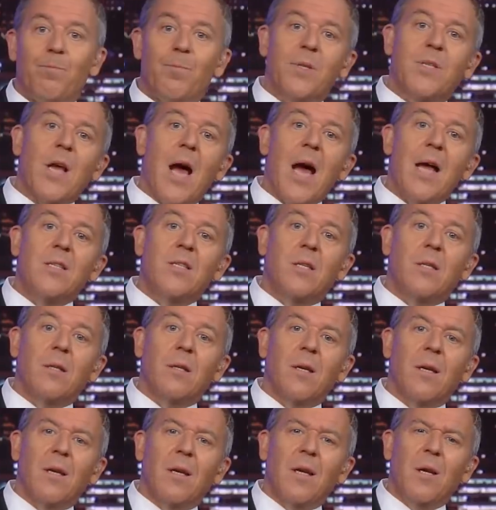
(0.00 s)
Besides,
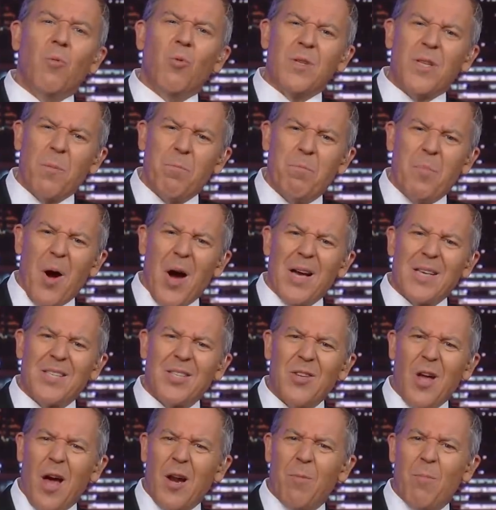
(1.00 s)
it was a
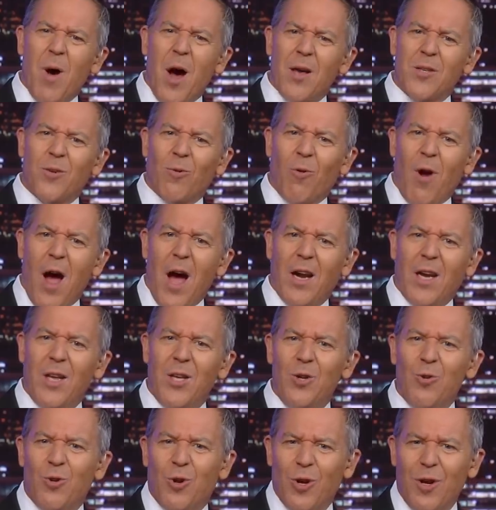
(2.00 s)
bus, not a
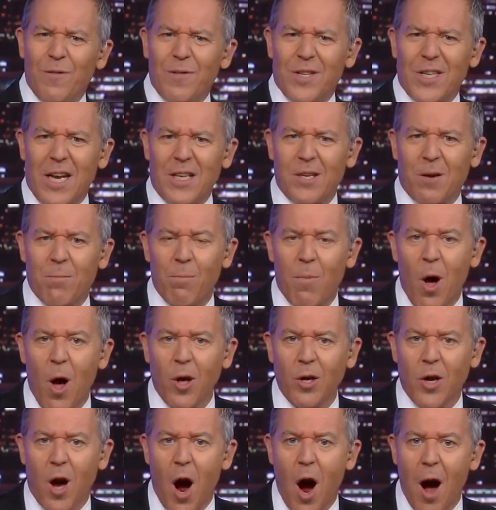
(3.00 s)
Maserati. You could have sent a
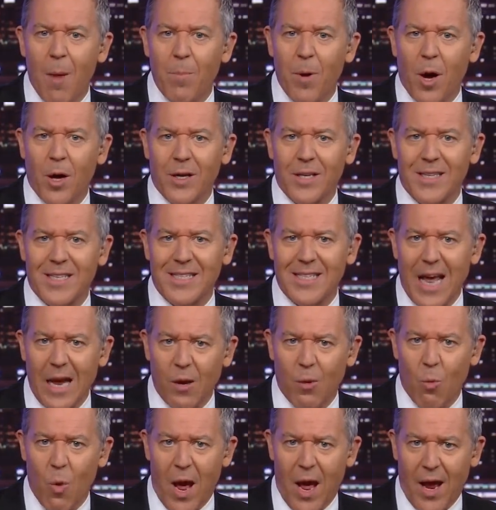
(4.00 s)
mall cop on a
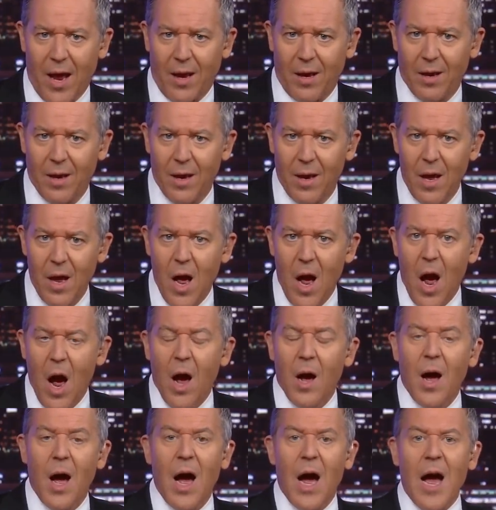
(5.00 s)
Segway.
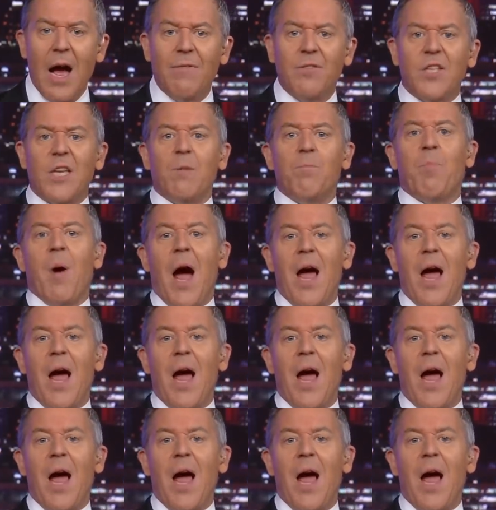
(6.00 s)
I've seen